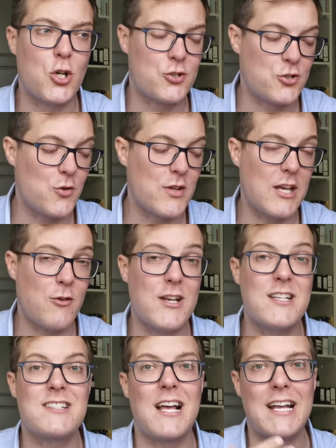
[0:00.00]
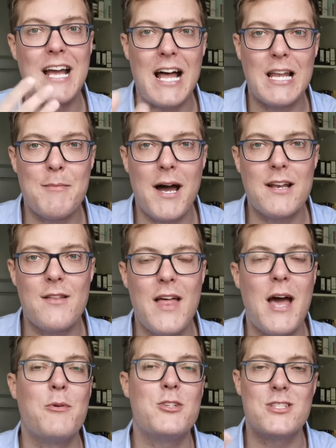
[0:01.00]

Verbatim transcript: soothing ingredients like calamine in there